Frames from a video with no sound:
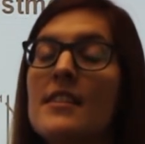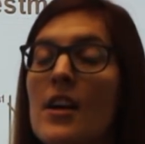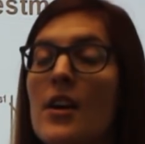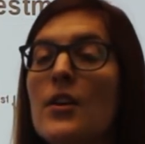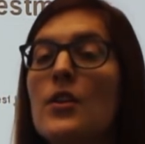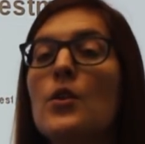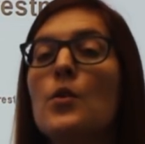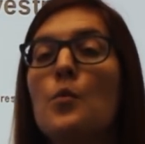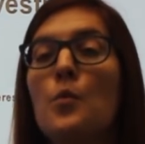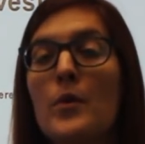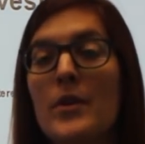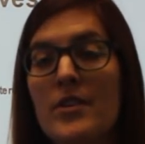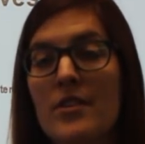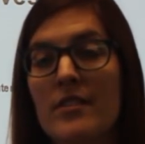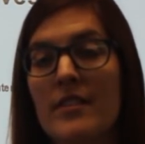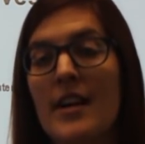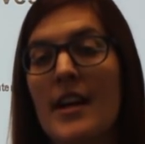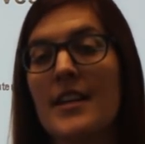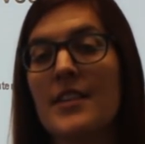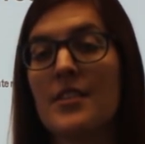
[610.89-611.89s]
tell you which
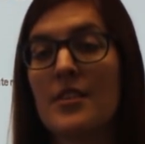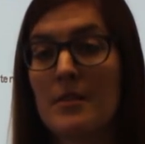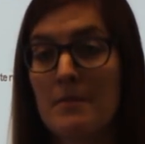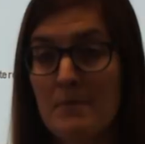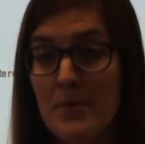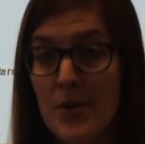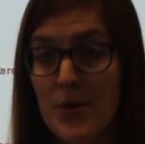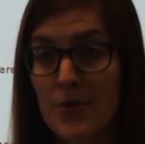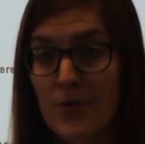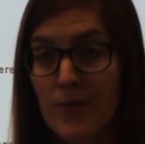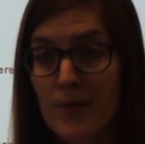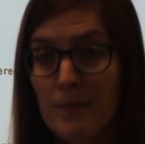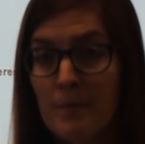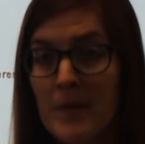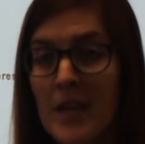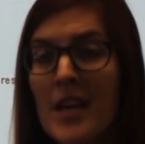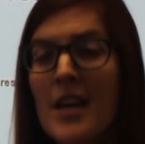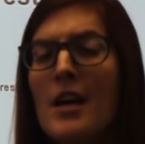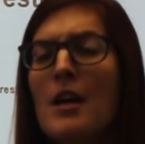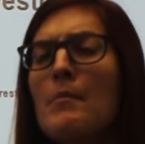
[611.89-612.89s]
line to move.
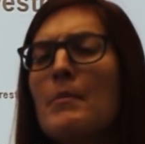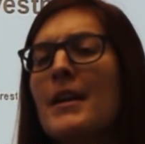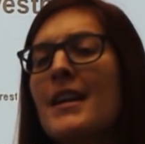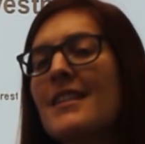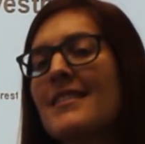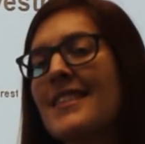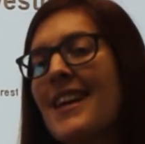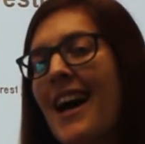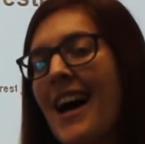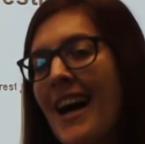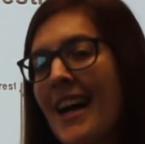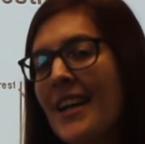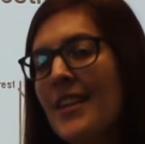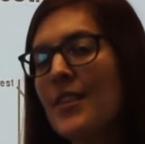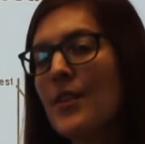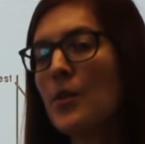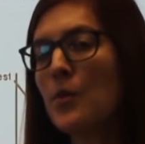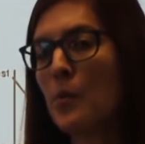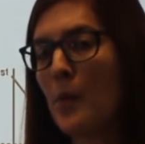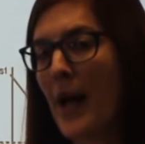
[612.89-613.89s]
Because
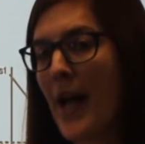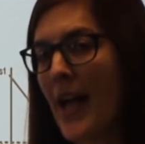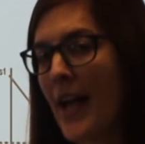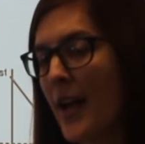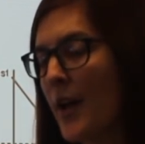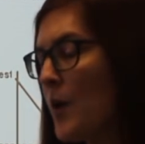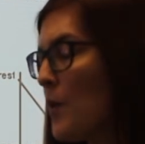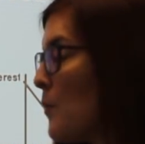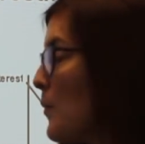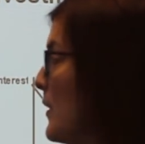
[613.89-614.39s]
either way,